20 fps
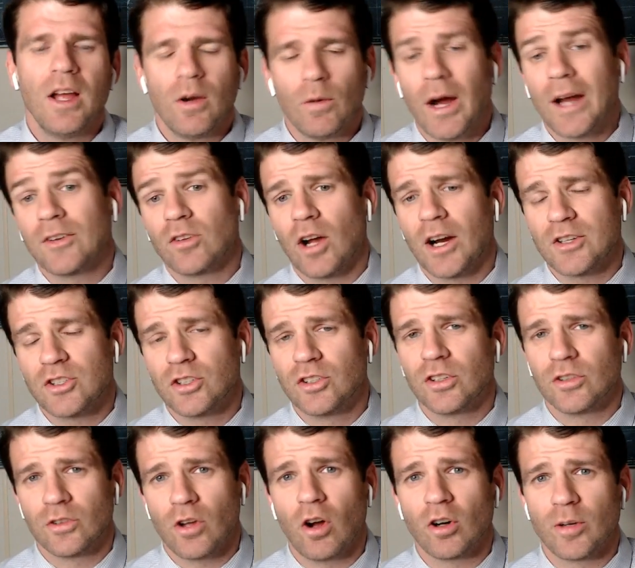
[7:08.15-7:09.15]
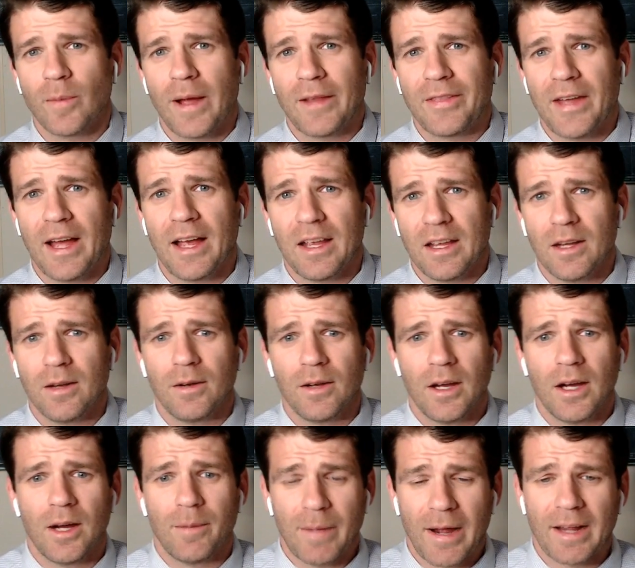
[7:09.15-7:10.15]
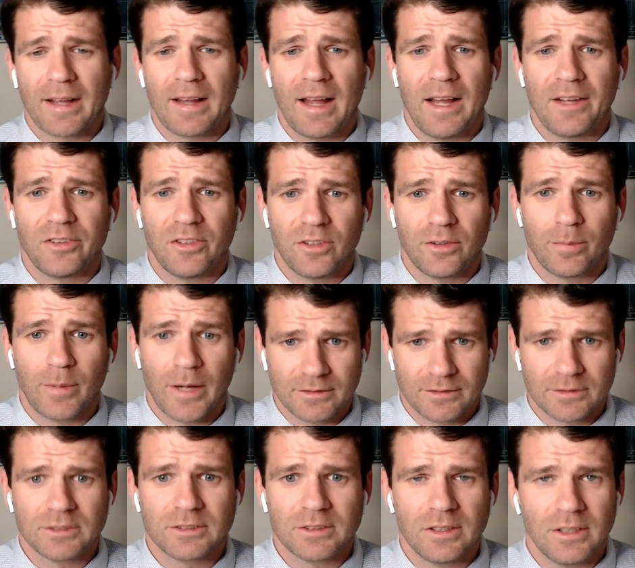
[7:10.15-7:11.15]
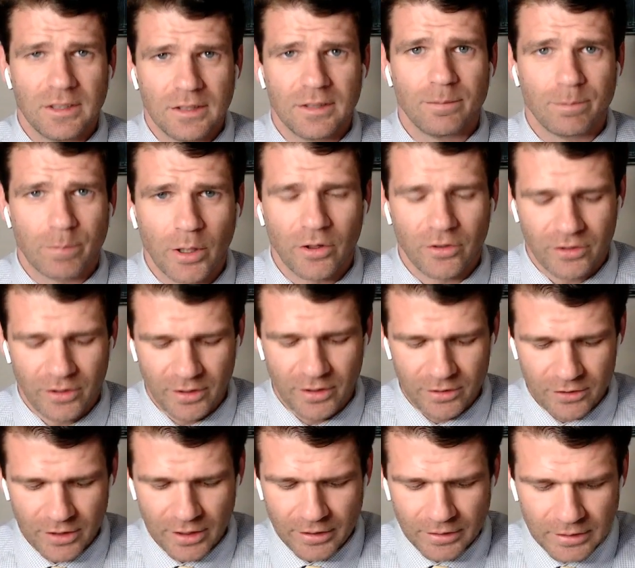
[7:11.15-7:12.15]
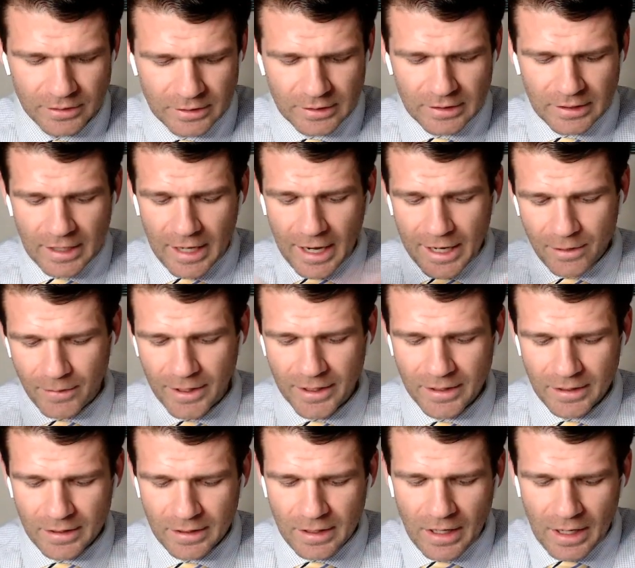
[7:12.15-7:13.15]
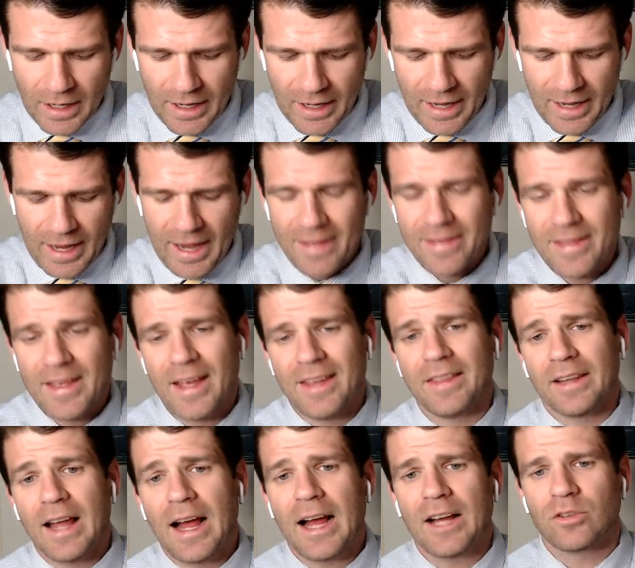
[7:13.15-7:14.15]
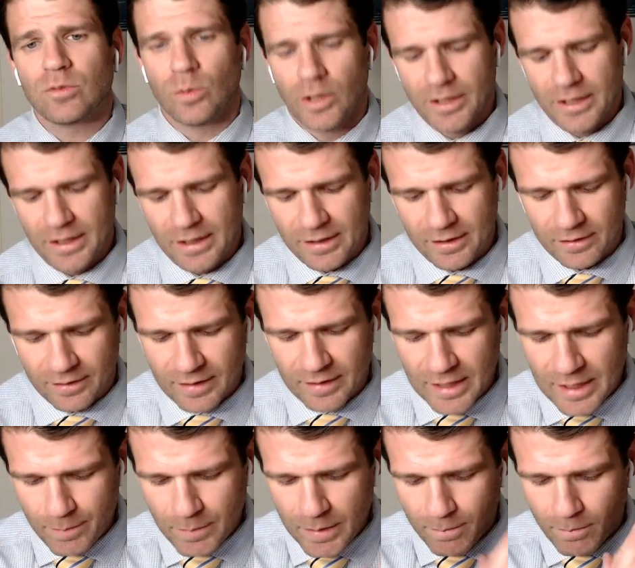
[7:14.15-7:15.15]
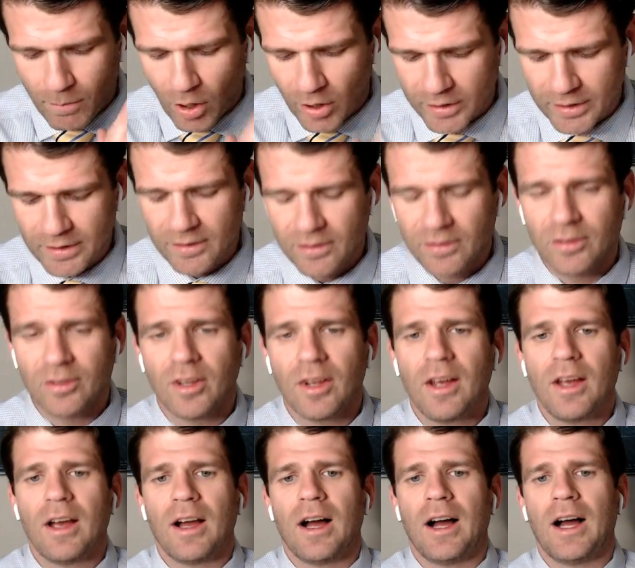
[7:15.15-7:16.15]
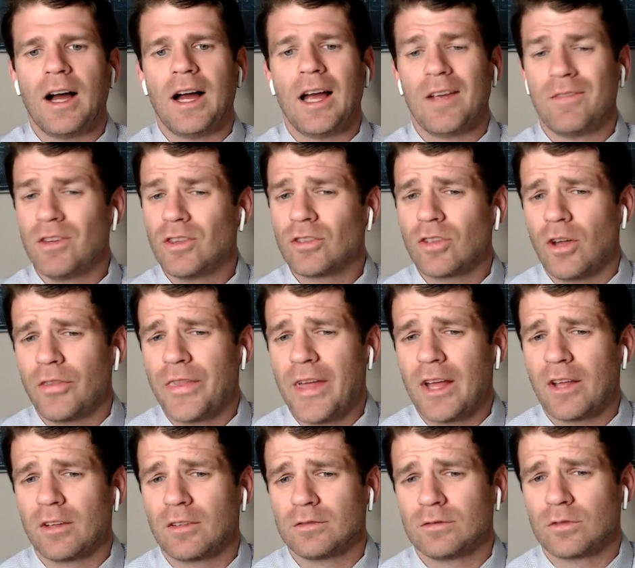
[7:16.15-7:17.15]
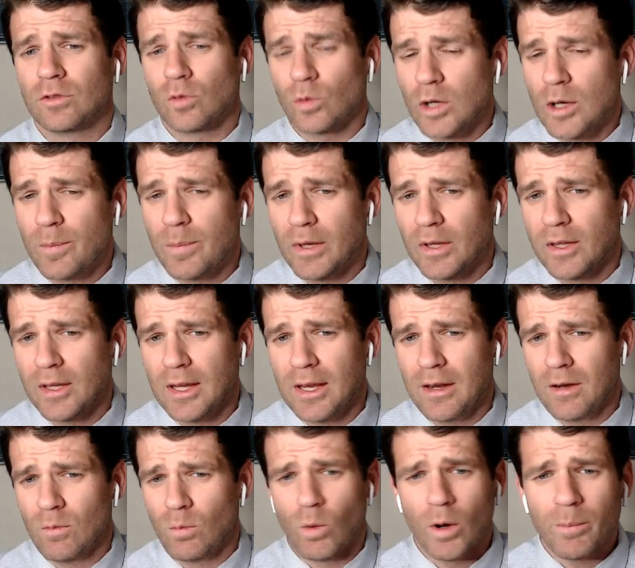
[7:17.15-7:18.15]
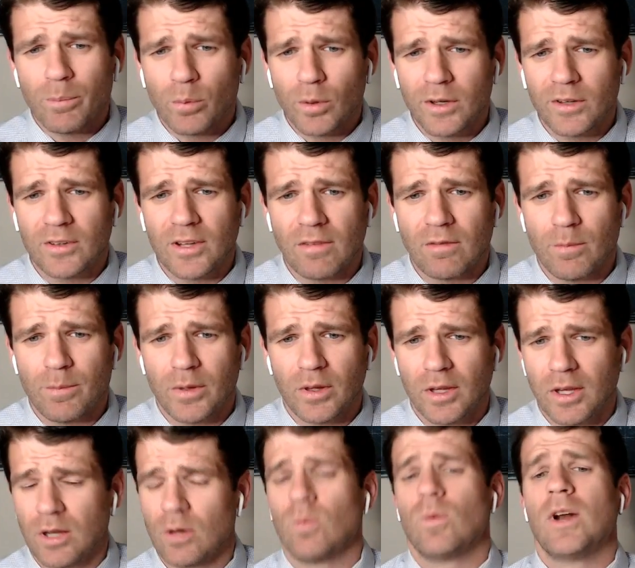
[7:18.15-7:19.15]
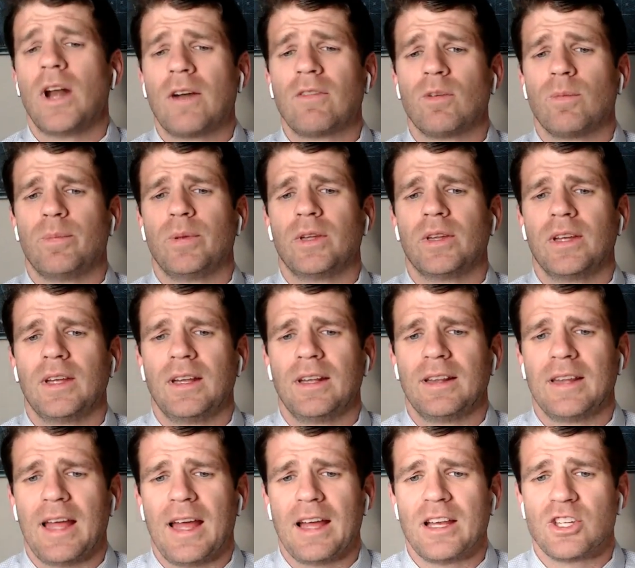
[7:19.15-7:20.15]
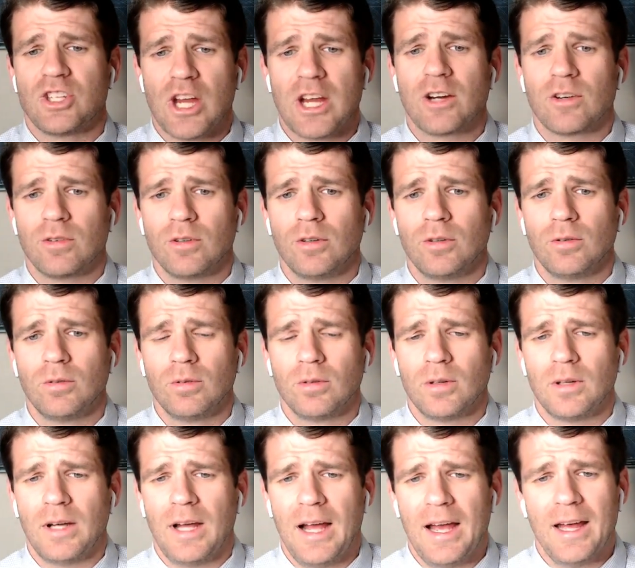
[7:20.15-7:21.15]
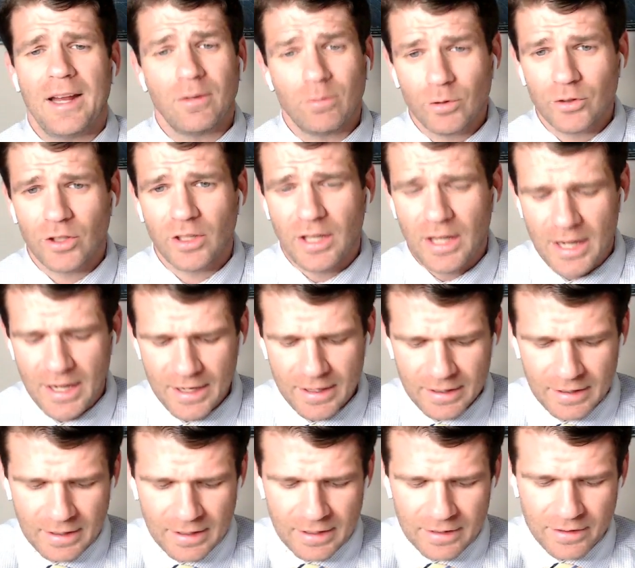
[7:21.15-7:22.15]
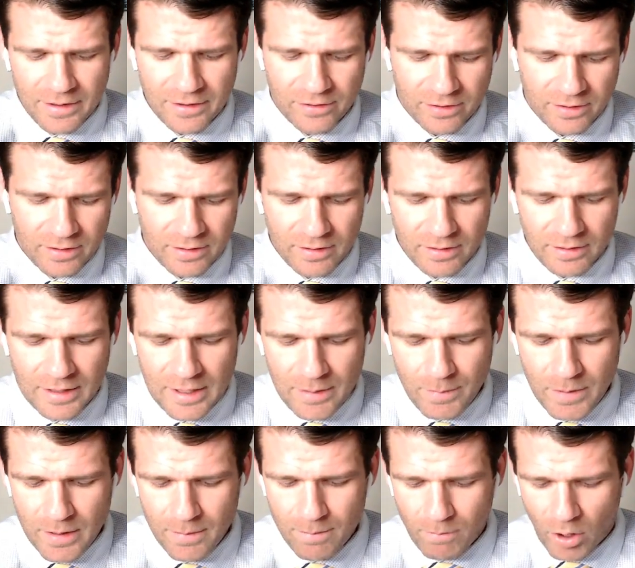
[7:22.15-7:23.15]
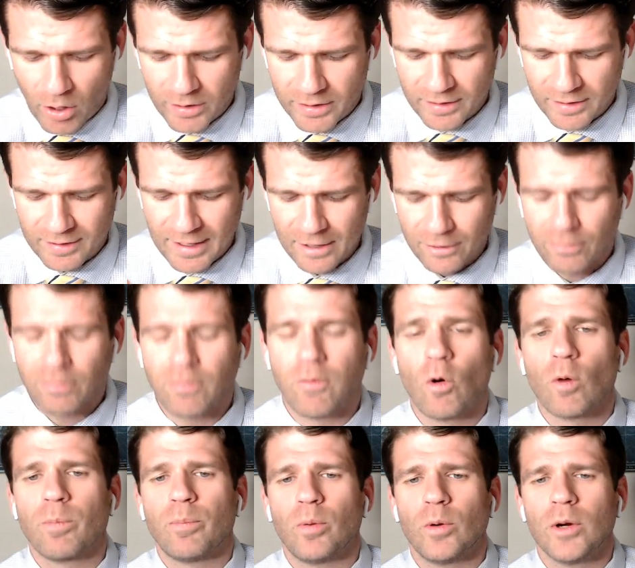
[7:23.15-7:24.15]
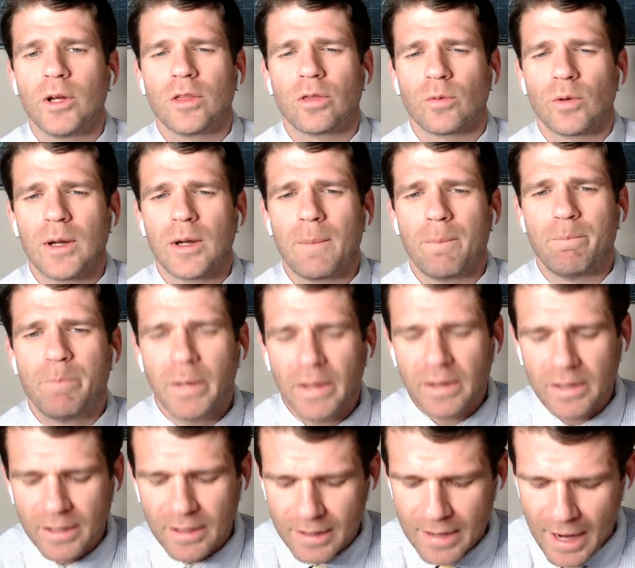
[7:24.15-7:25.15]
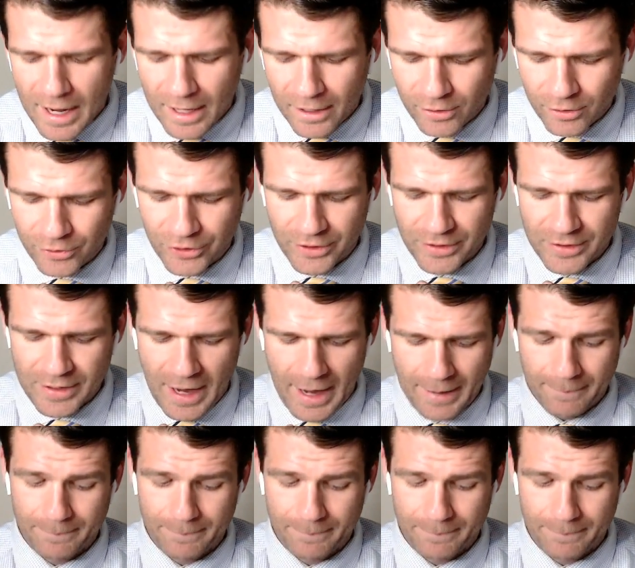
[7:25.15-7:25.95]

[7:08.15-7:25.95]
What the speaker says: I actually talked about that in my classes, in person. So anyway, and then the last one is Neiman Marcus. If you thought that $3 billion, $1.7 billion, whatever billion that J. Crew had was a lot, this Neiman Marcus has $4.3 billion in debt.